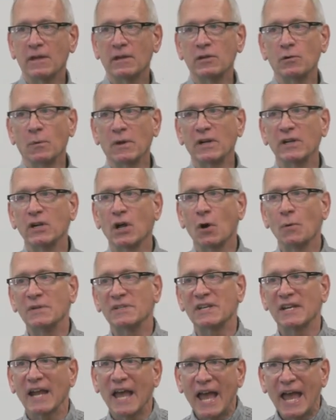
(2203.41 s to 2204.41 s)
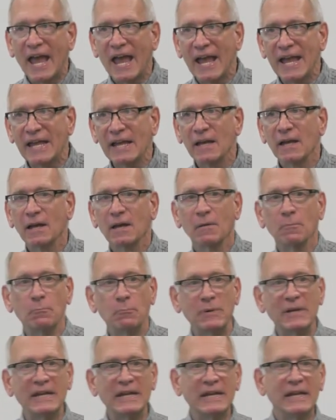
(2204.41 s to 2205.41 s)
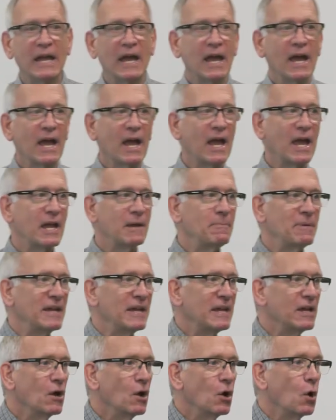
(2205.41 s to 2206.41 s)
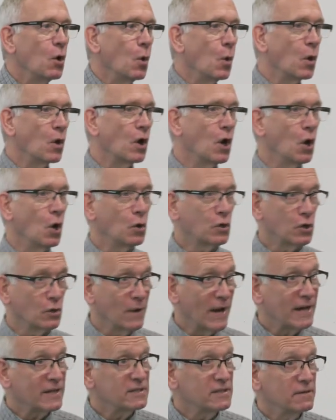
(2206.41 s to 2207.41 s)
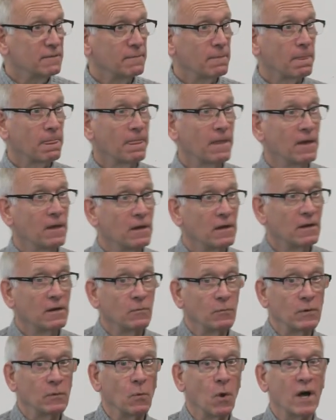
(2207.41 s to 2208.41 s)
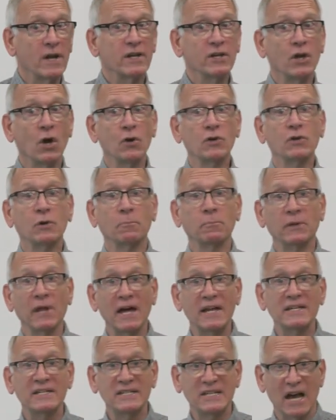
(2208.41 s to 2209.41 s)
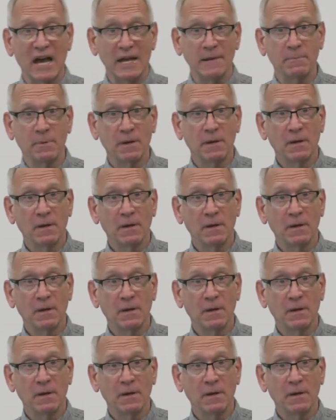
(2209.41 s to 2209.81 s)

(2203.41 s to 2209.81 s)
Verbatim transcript: You want to know is it A, B, AB, or O, correct? We want to know your blood type.